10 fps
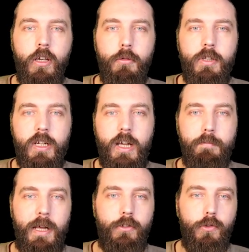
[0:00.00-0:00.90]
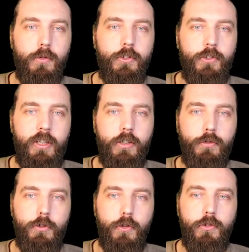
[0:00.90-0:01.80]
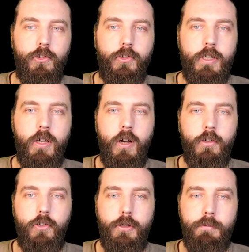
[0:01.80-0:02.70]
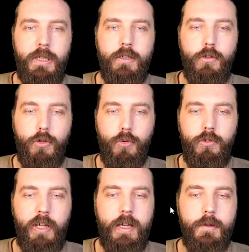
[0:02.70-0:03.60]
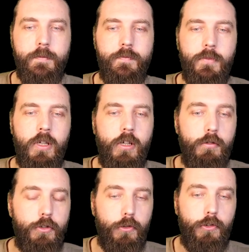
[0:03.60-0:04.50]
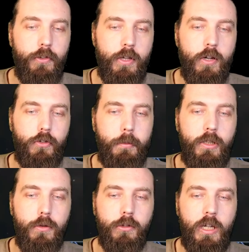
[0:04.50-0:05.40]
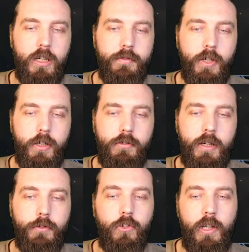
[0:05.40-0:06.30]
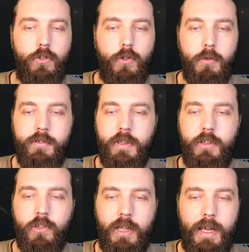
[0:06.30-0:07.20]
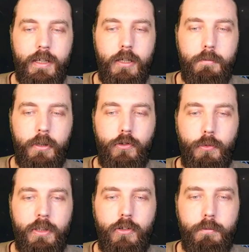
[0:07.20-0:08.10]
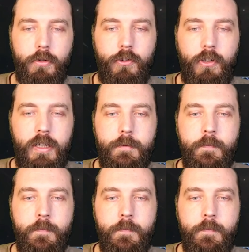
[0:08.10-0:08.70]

We then have Battle 6 reduces the RTB cooldown. Reduces the RTB cooldown of aircraft/UAVs in the hangar by 20%.